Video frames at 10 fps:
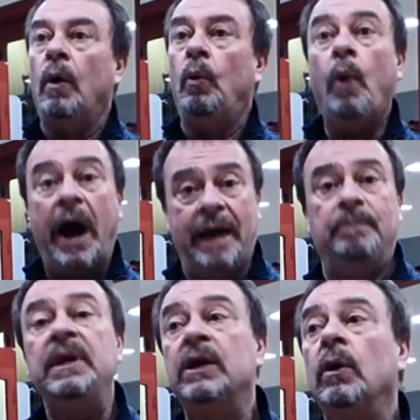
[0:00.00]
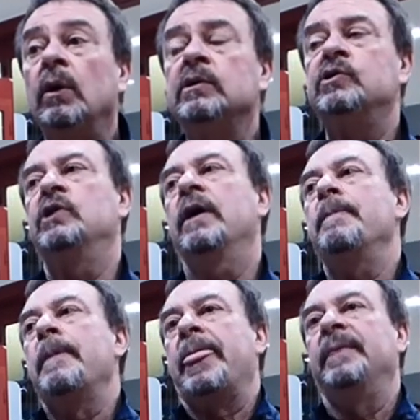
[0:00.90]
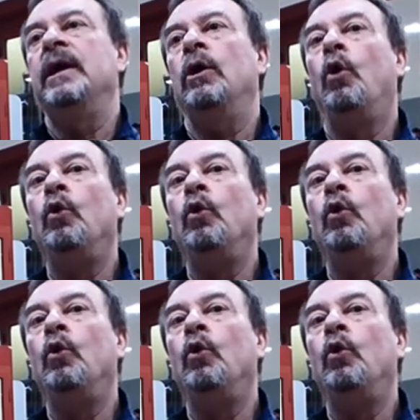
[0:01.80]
Why? Because the